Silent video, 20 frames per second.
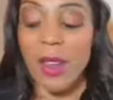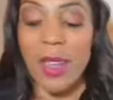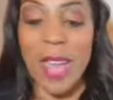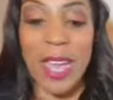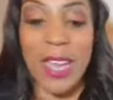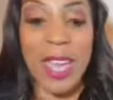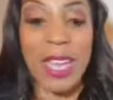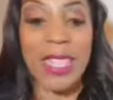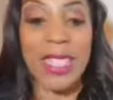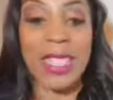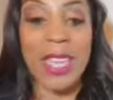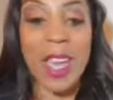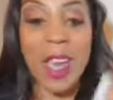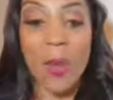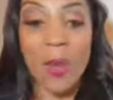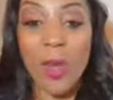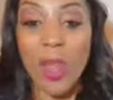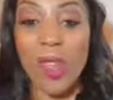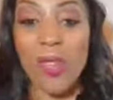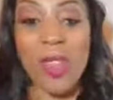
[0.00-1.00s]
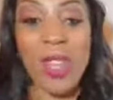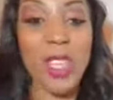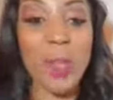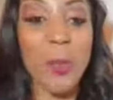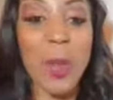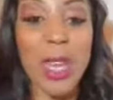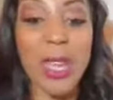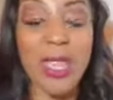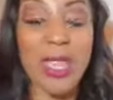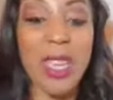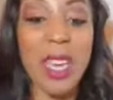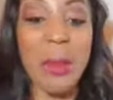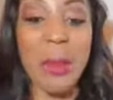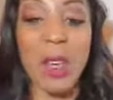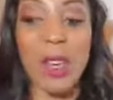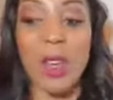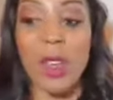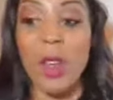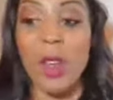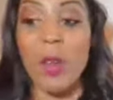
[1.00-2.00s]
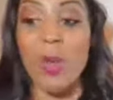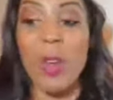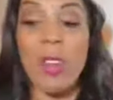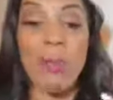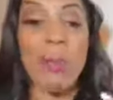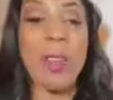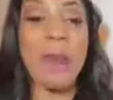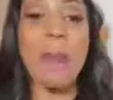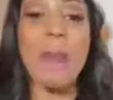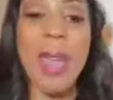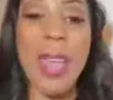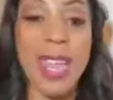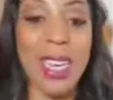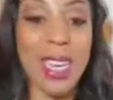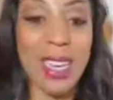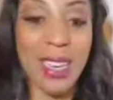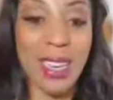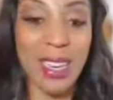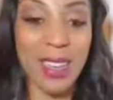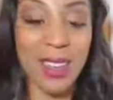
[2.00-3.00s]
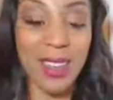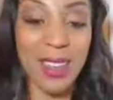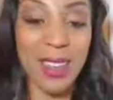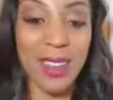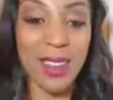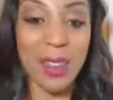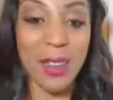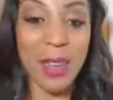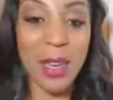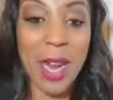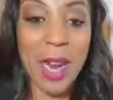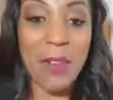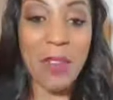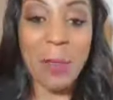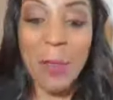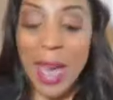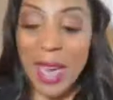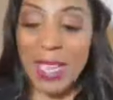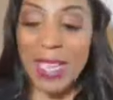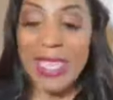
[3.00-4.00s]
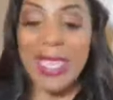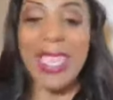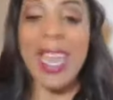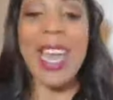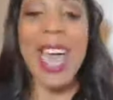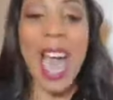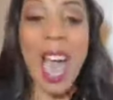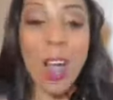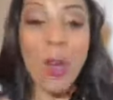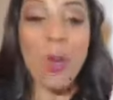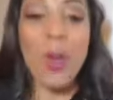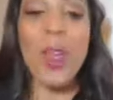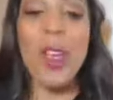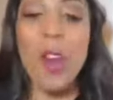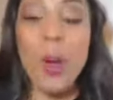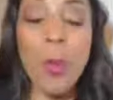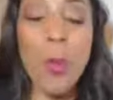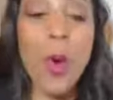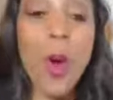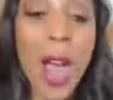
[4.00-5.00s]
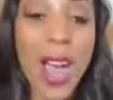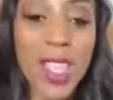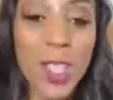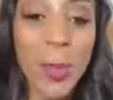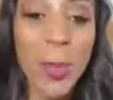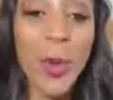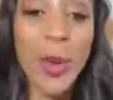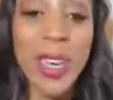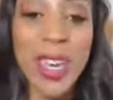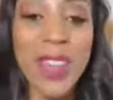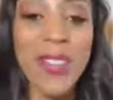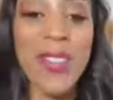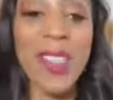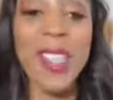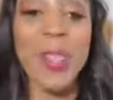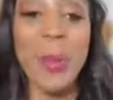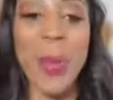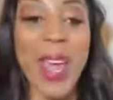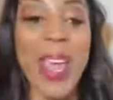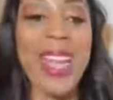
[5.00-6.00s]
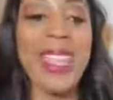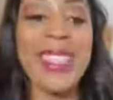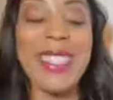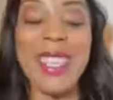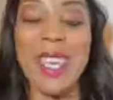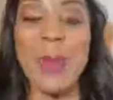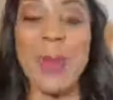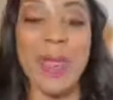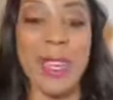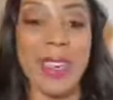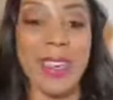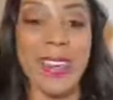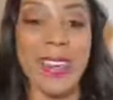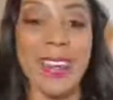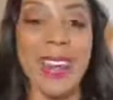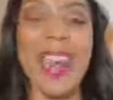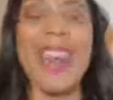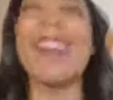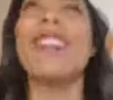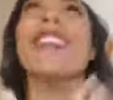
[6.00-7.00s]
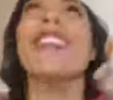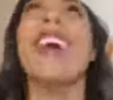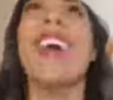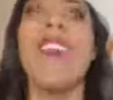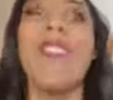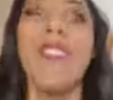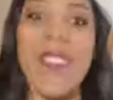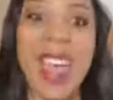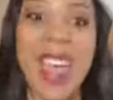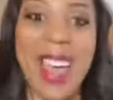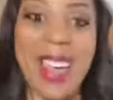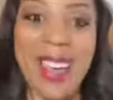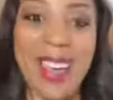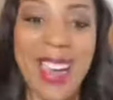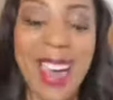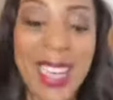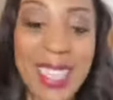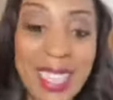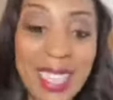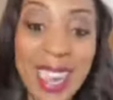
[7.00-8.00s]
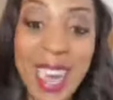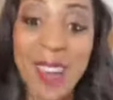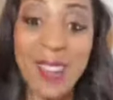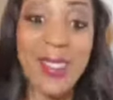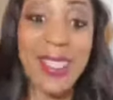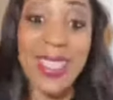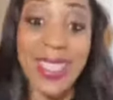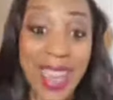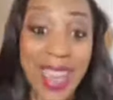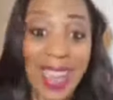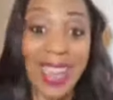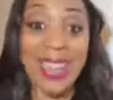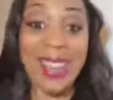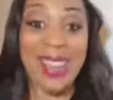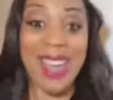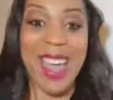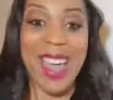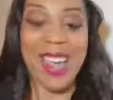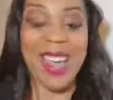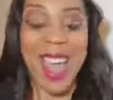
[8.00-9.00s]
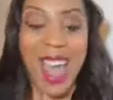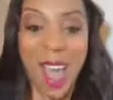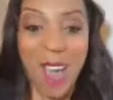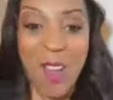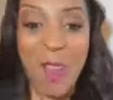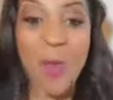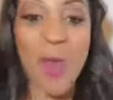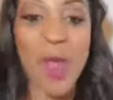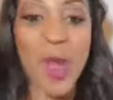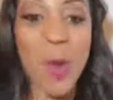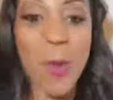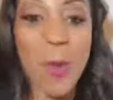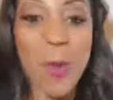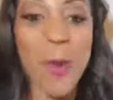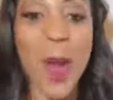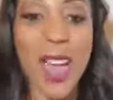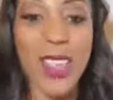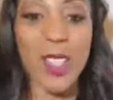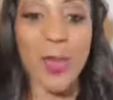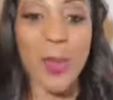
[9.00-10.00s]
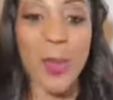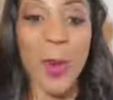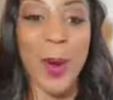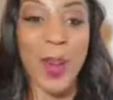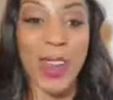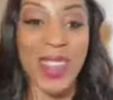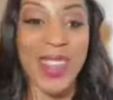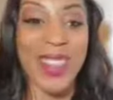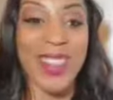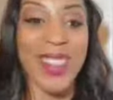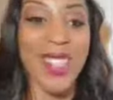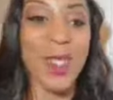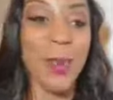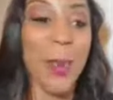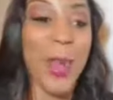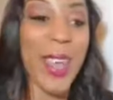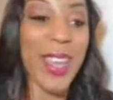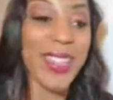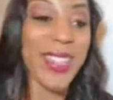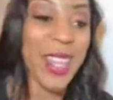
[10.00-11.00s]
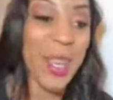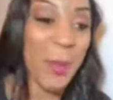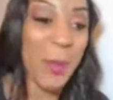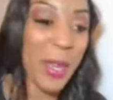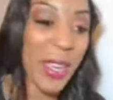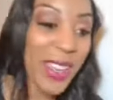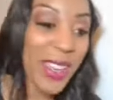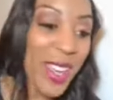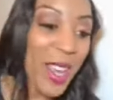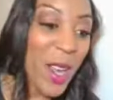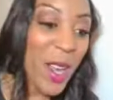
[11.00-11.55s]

Like I said, in this pandemic, We've been making it. Everybody say, I will prosper in this pandemic. I love that. I love saying that. I will prosper in this pandemic.